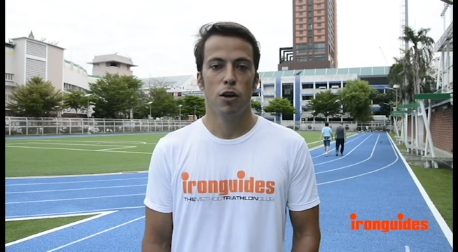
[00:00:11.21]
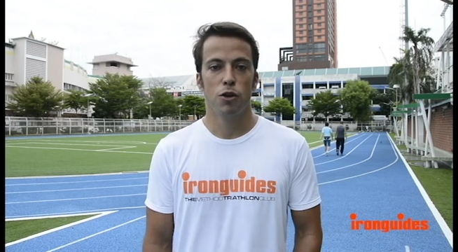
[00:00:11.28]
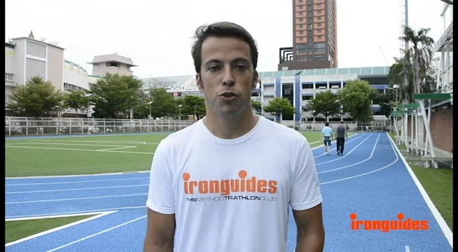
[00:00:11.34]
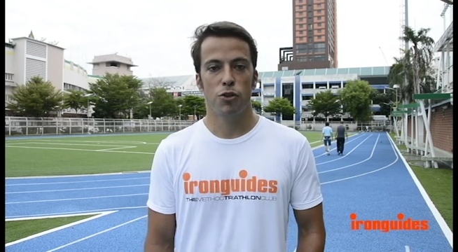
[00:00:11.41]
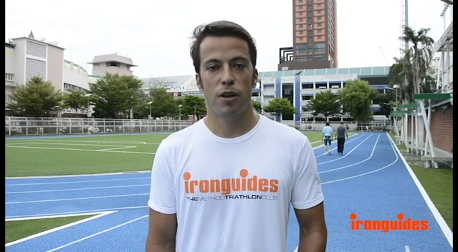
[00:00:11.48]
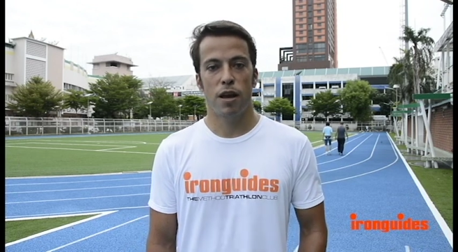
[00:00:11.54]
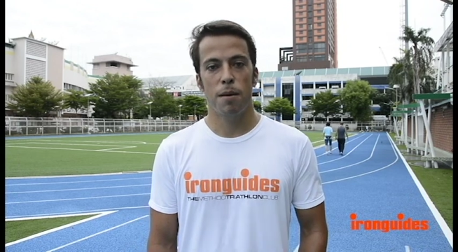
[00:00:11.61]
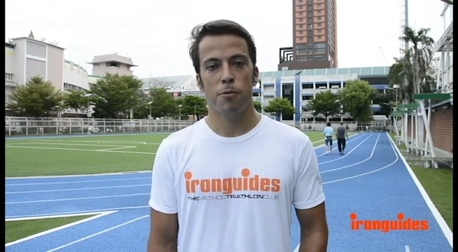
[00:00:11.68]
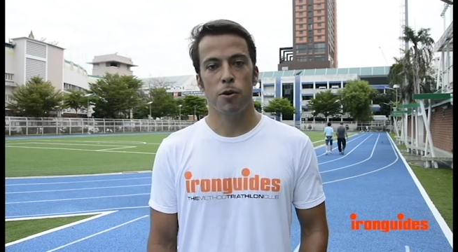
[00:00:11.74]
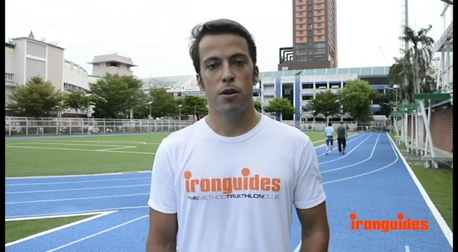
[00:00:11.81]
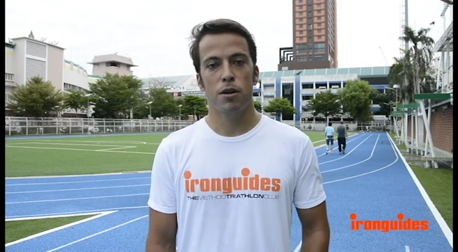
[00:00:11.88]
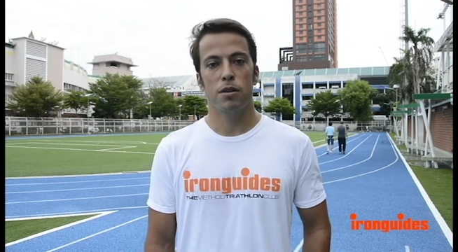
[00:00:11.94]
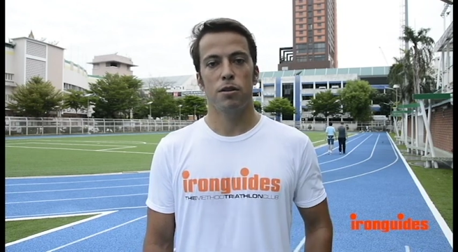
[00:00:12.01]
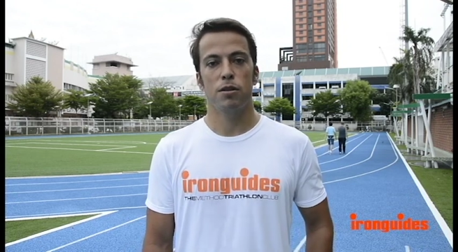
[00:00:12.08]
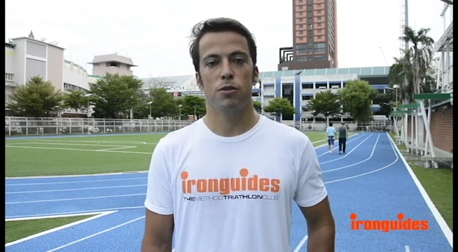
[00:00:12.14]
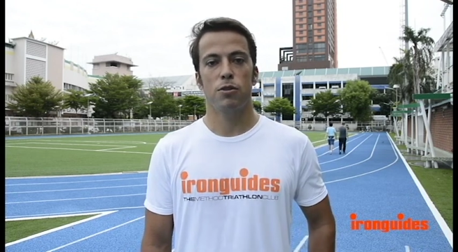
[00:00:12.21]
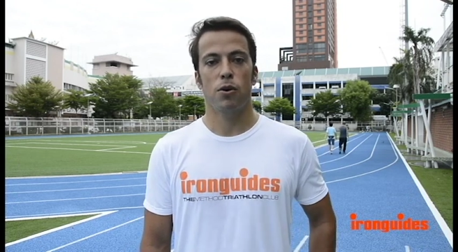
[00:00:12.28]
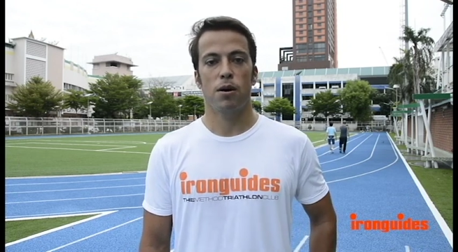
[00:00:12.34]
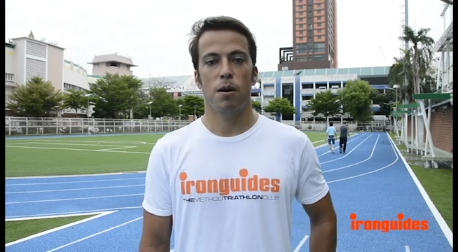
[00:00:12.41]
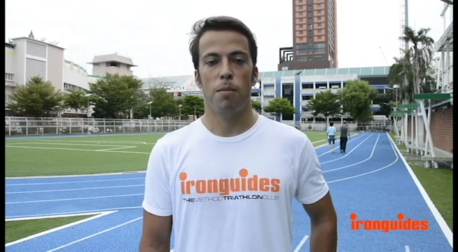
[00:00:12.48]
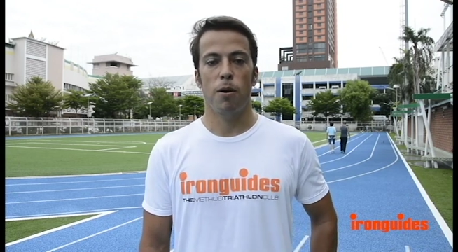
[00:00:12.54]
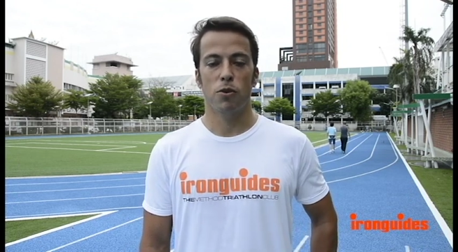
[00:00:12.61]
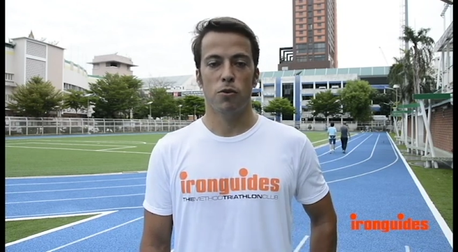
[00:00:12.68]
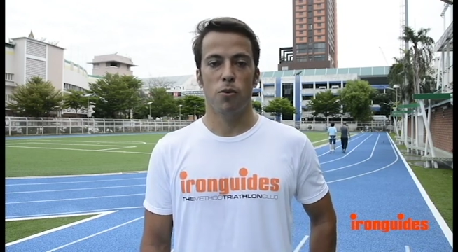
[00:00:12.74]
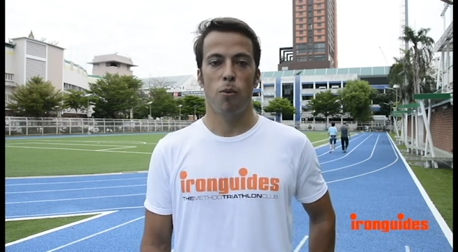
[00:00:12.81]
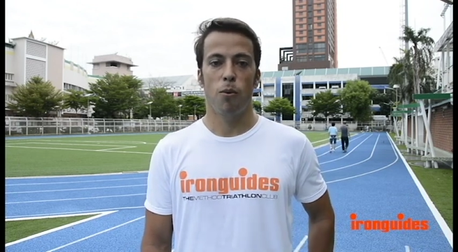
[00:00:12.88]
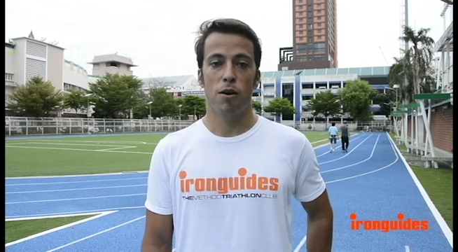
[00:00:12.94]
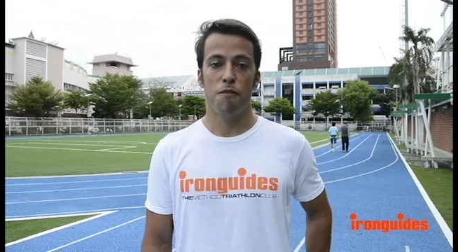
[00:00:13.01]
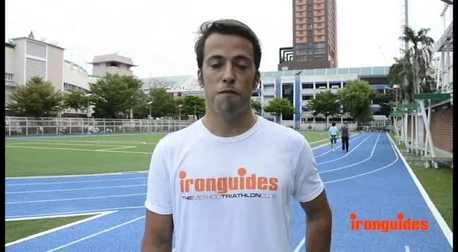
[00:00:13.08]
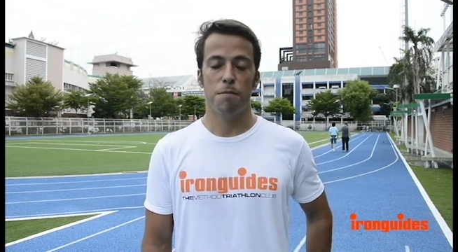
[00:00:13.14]
Today I'm gonna talk about
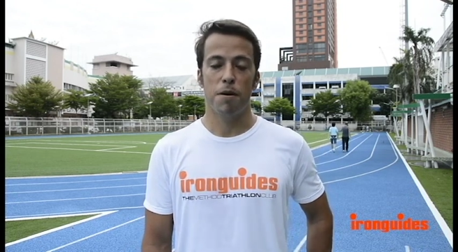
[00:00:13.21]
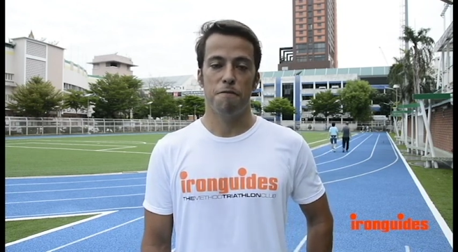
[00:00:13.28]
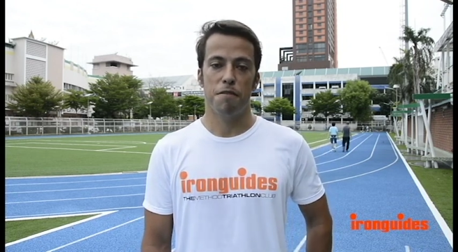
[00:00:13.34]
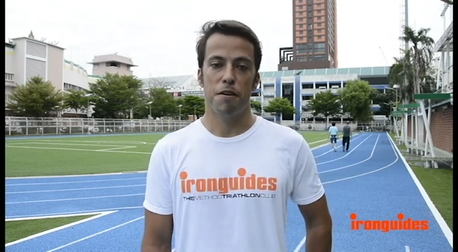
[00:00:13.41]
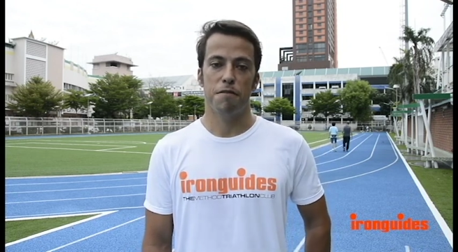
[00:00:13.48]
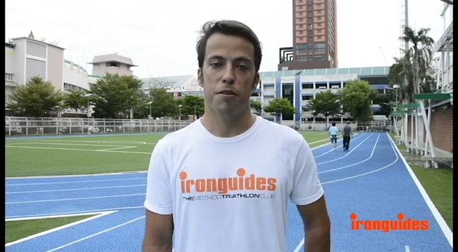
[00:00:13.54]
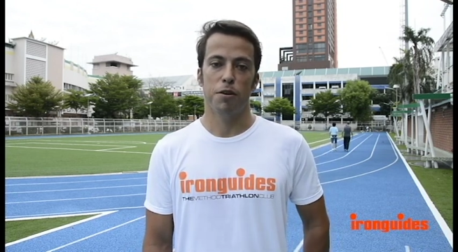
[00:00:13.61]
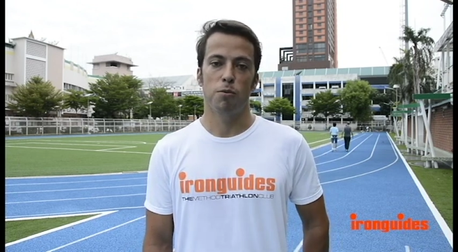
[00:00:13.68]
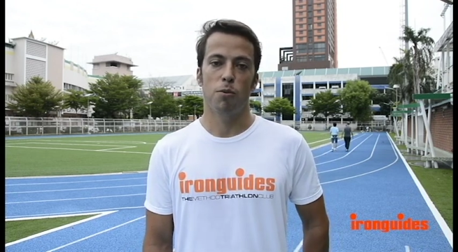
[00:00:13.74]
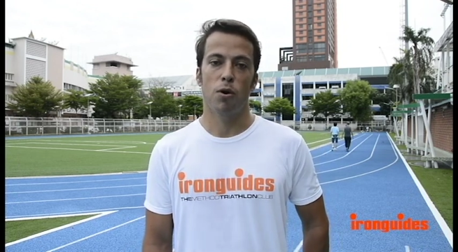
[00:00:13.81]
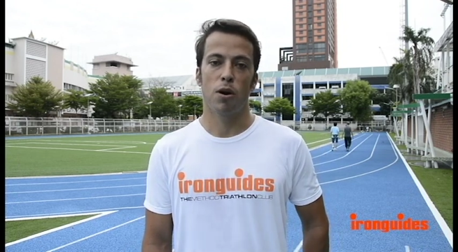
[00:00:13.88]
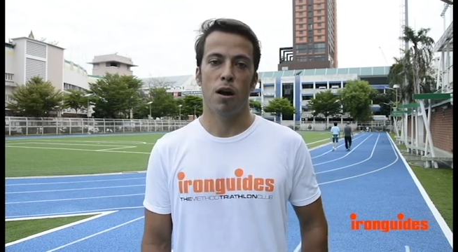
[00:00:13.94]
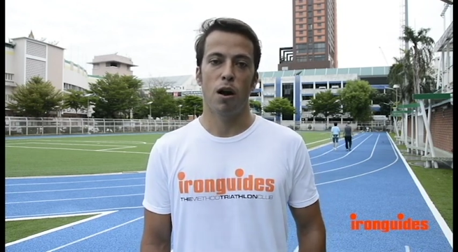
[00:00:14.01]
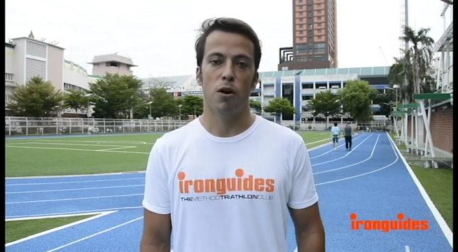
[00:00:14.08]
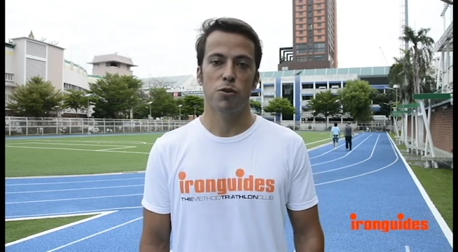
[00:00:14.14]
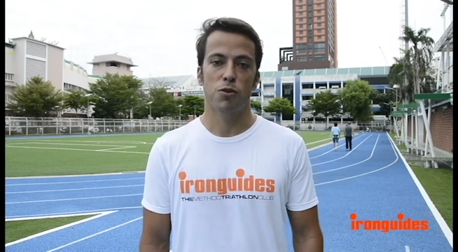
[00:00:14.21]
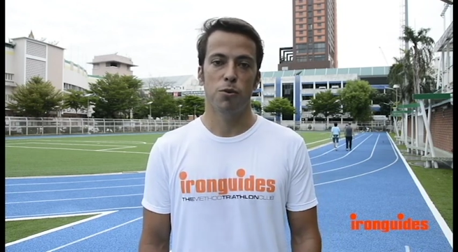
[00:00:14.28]
one of my favorite workouts,